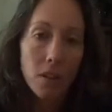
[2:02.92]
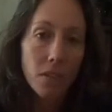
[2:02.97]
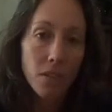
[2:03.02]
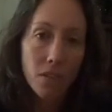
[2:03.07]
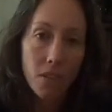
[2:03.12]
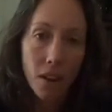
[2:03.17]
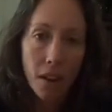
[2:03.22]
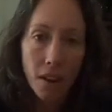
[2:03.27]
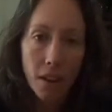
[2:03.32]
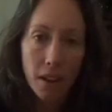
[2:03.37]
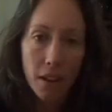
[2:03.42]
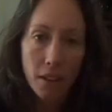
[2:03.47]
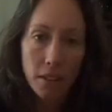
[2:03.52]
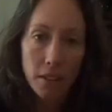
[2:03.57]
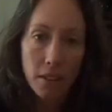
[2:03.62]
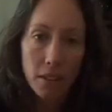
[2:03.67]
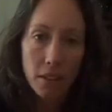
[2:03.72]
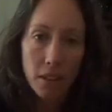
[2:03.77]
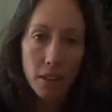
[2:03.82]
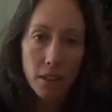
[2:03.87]

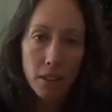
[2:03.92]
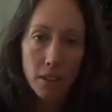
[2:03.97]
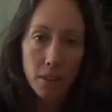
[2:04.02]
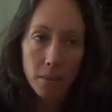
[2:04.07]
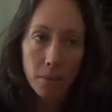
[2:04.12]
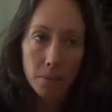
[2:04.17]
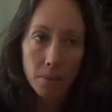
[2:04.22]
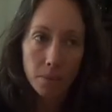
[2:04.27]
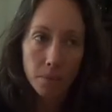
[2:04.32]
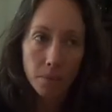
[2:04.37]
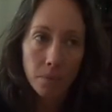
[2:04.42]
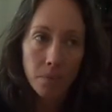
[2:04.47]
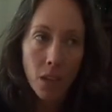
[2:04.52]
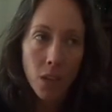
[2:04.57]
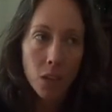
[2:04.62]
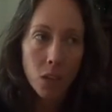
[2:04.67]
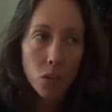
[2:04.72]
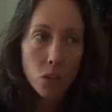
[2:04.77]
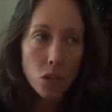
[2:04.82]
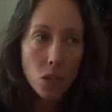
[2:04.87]
find,
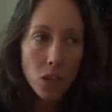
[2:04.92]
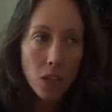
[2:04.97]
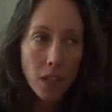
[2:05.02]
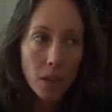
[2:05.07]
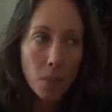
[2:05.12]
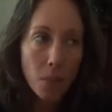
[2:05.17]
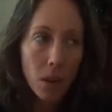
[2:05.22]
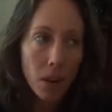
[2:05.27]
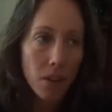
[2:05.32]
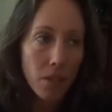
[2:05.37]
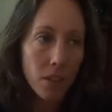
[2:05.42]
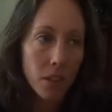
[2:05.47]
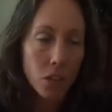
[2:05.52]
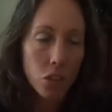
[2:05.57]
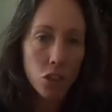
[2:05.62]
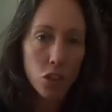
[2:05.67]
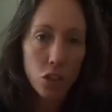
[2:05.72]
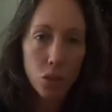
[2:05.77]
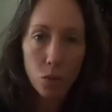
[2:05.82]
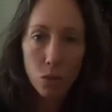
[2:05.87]
usually where the
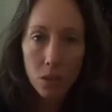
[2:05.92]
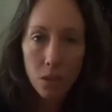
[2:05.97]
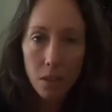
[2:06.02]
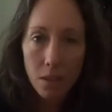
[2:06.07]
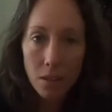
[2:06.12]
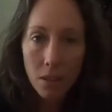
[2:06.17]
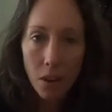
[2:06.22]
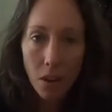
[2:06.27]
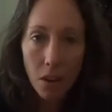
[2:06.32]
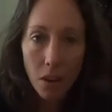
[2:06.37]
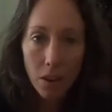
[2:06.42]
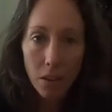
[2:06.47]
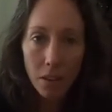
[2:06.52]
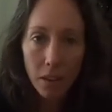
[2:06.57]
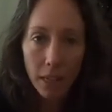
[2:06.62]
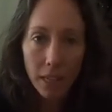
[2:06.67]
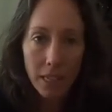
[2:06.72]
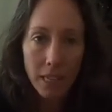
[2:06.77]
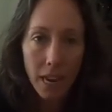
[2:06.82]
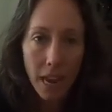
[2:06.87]
juices are,
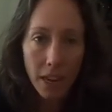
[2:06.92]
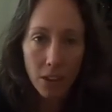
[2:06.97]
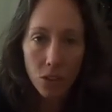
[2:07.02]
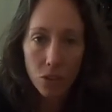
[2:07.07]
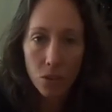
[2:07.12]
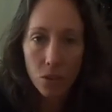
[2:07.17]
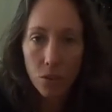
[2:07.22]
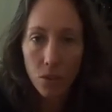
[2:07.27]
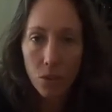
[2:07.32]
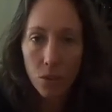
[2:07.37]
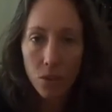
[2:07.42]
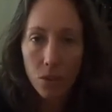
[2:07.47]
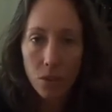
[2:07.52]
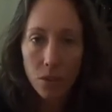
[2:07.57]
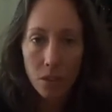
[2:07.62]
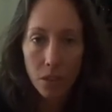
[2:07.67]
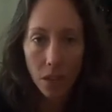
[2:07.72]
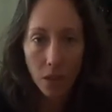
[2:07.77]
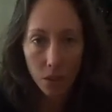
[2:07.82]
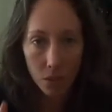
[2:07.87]
like natural
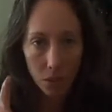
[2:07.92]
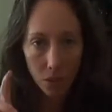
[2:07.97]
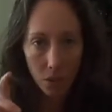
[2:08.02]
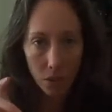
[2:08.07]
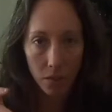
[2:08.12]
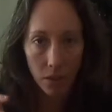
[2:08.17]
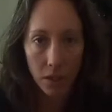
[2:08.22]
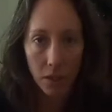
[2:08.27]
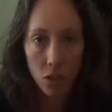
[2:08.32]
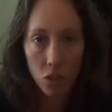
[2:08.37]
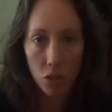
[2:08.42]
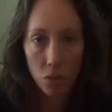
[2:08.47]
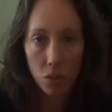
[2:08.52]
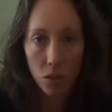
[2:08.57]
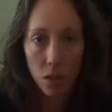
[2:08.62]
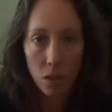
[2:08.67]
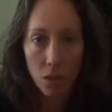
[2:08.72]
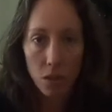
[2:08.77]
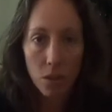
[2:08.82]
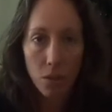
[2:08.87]
single-serving
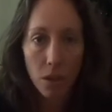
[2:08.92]
juices,